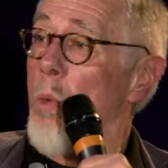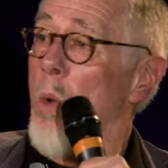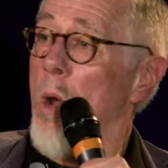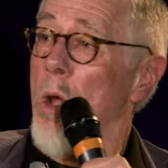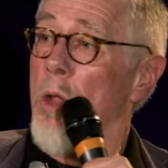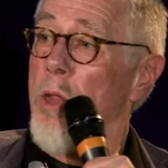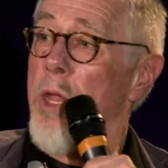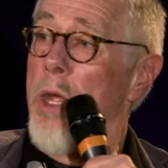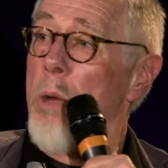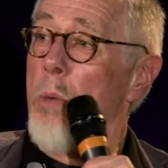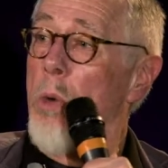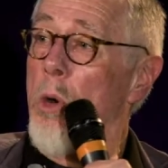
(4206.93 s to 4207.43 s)

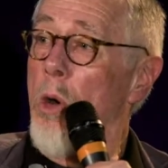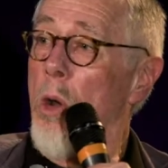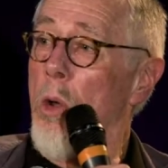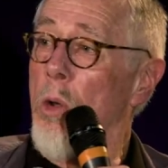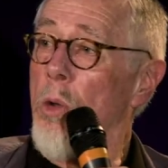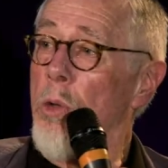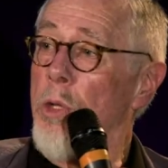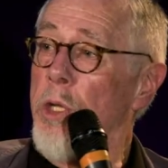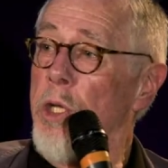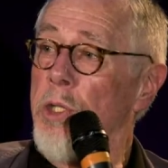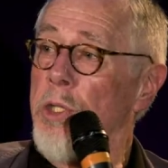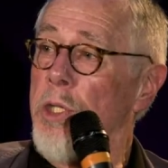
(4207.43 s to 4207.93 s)
while they were
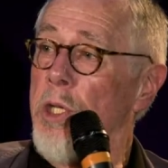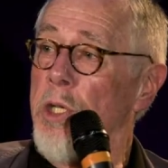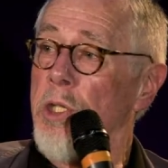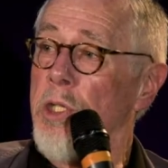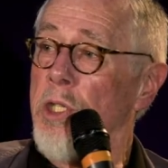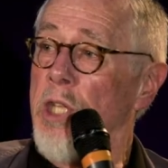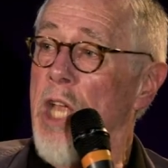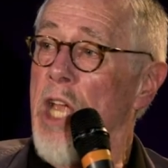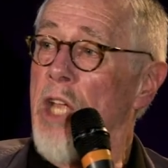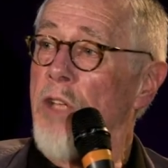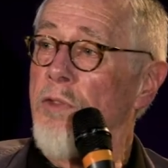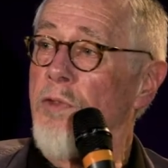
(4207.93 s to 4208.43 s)
only
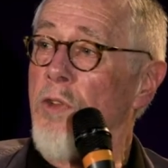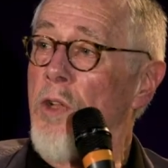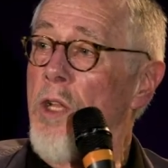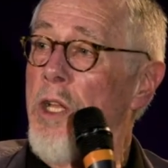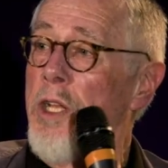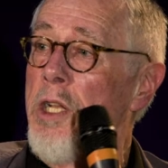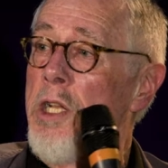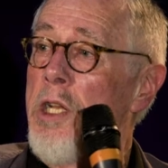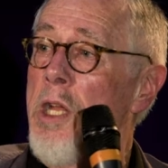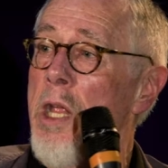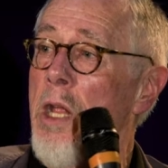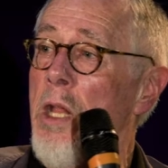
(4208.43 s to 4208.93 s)
successful
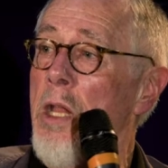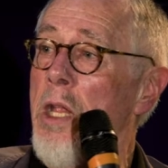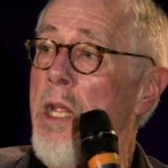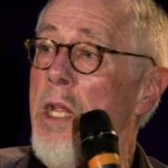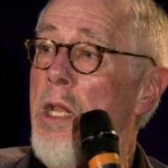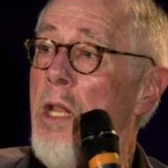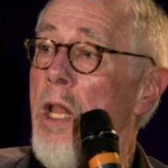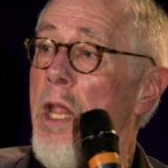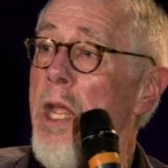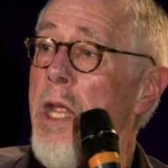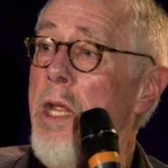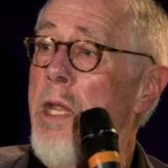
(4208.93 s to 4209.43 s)
in
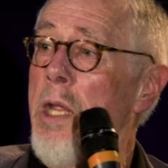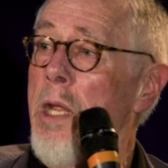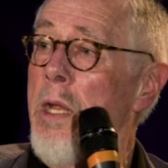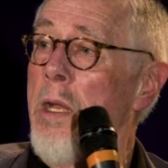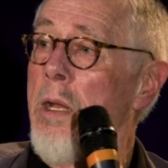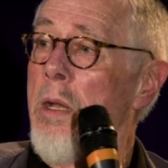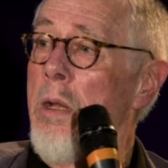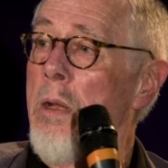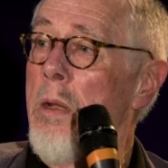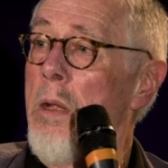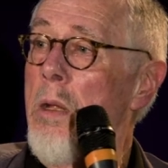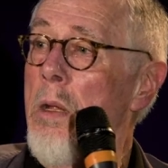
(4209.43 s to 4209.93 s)
killing
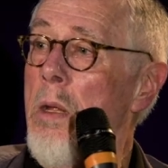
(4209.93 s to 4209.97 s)
Lincoln,